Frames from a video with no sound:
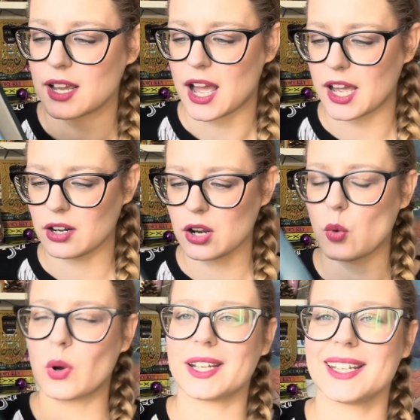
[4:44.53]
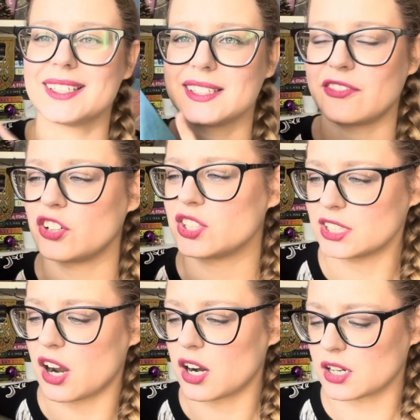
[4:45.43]
I don't know what is the first
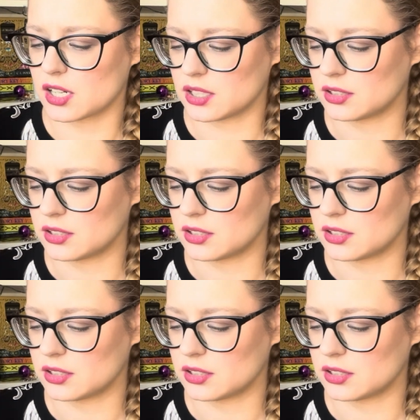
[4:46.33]
arc